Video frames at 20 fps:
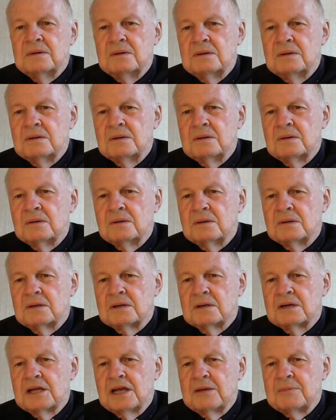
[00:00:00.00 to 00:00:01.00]

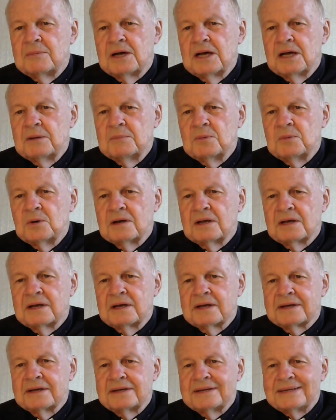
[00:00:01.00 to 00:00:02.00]
Or am I more like
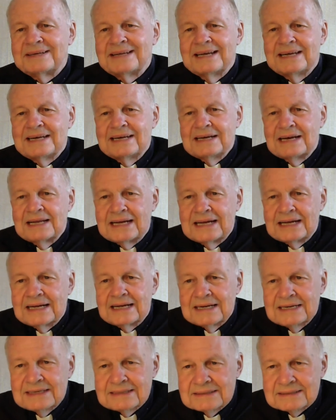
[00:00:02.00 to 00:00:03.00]
a
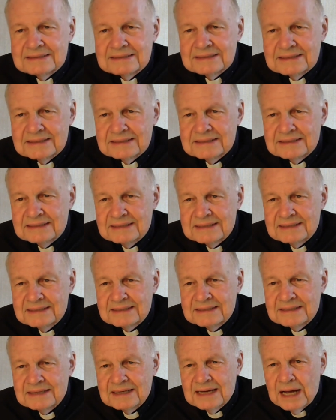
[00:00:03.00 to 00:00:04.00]
dandelion,
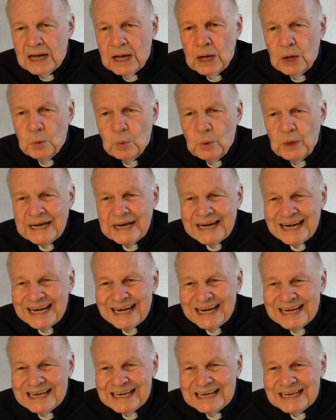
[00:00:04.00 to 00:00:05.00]
a
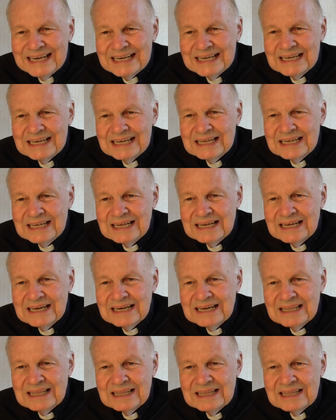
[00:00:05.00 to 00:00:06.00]
weed
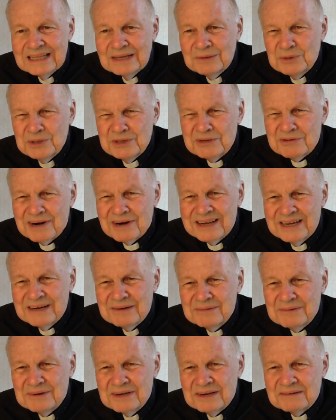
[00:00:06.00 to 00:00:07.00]
that we try to get rid of?